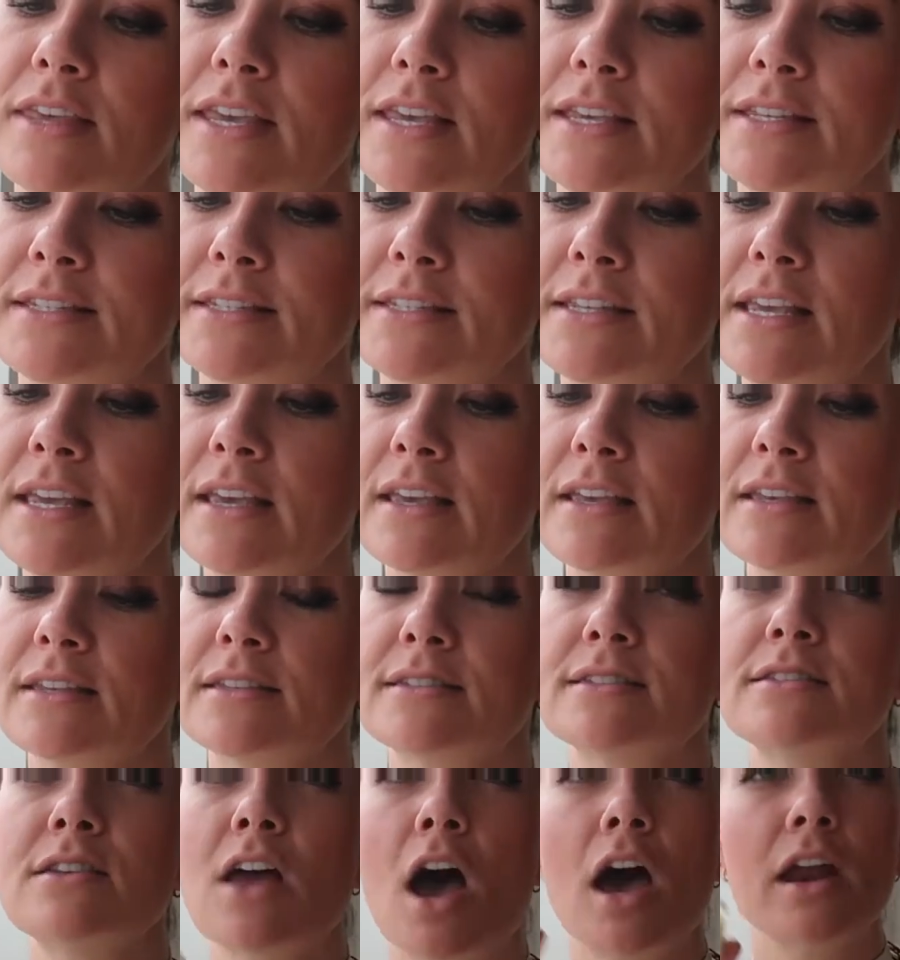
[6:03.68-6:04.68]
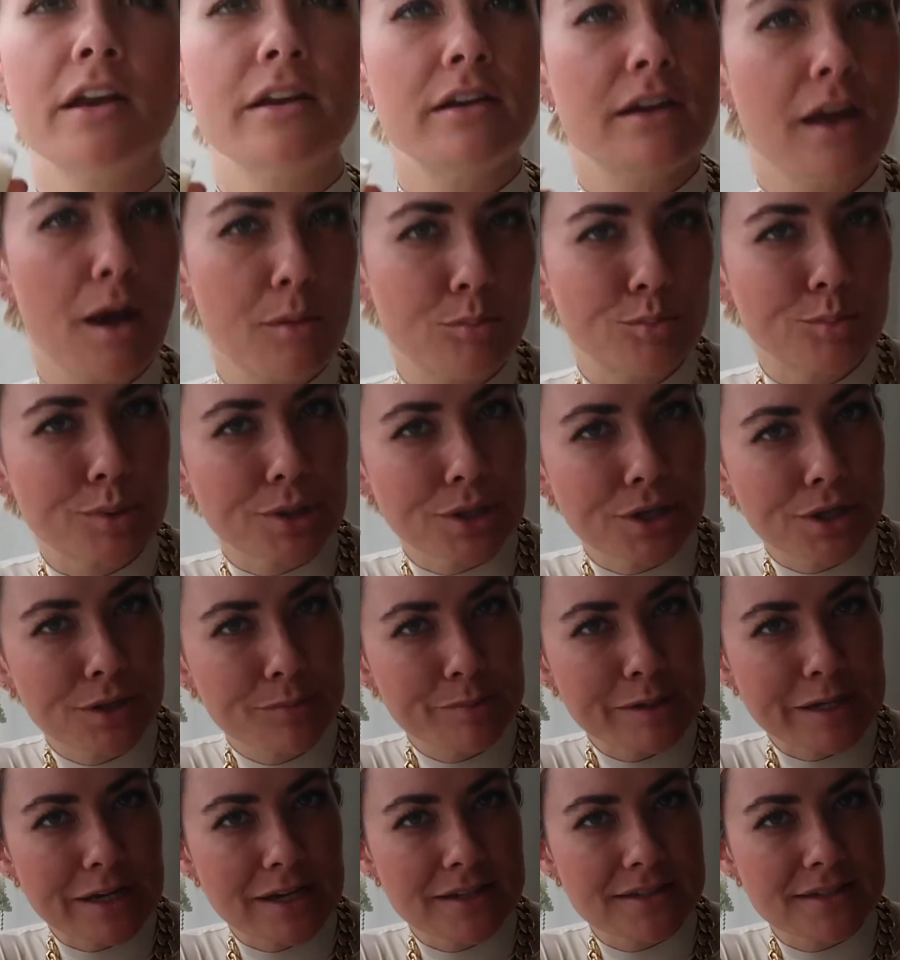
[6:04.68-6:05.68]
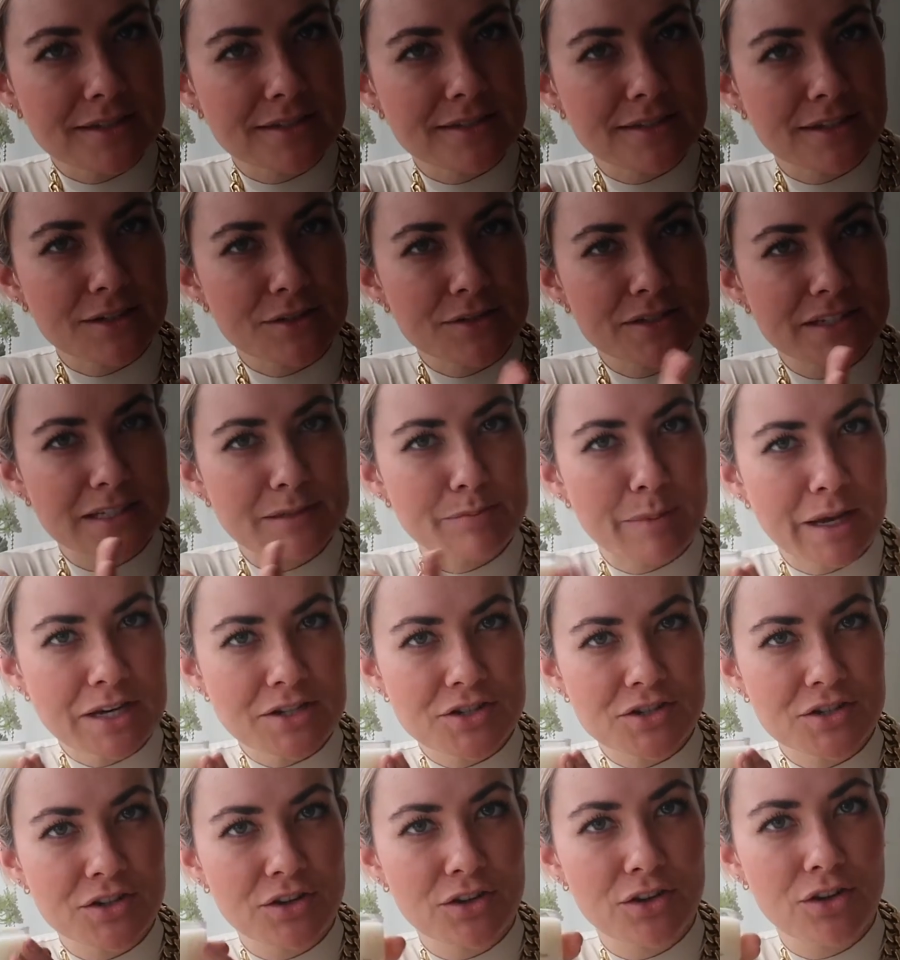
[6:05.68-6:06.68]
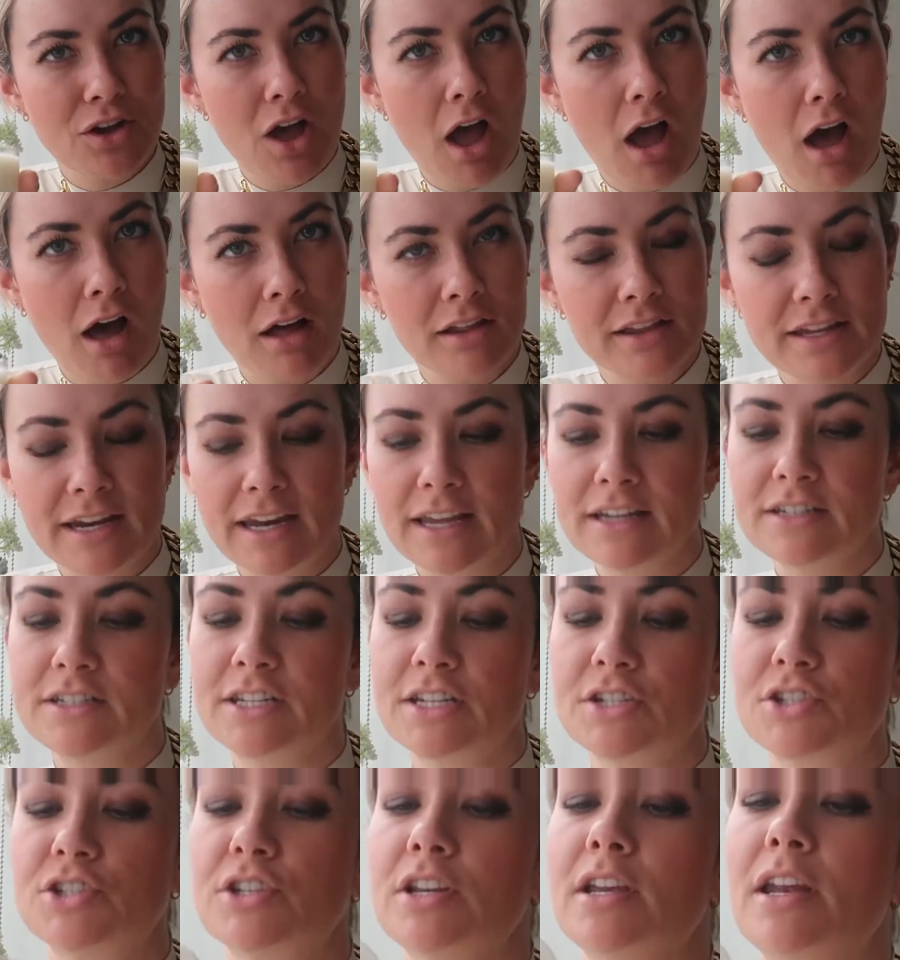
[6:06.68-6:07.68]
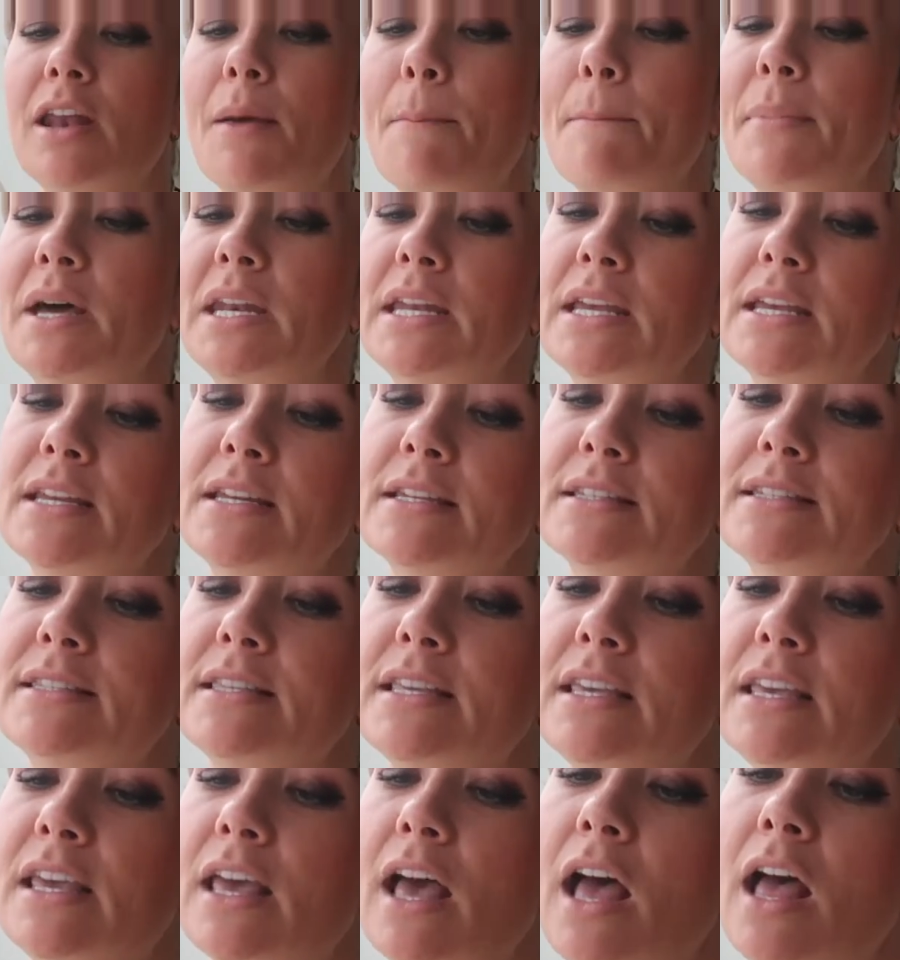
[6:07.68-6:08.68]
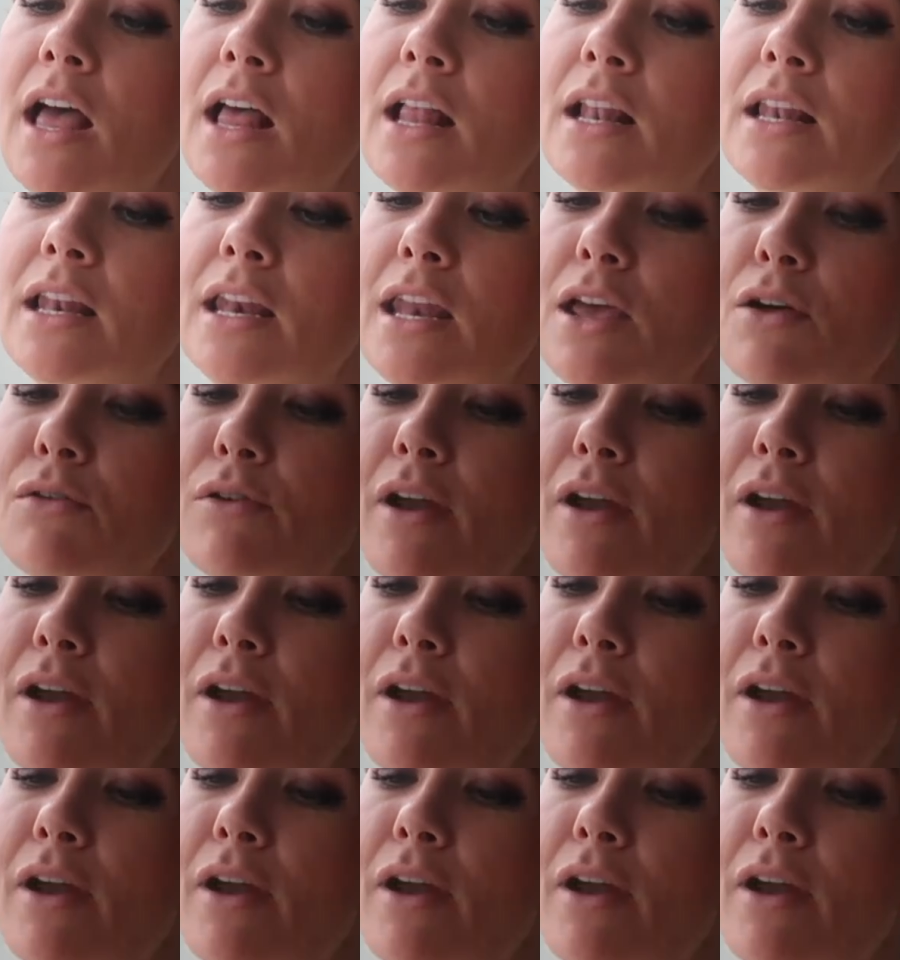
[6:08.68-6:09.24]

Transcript: this is not a number because it's their special holiday edition, but it is the Le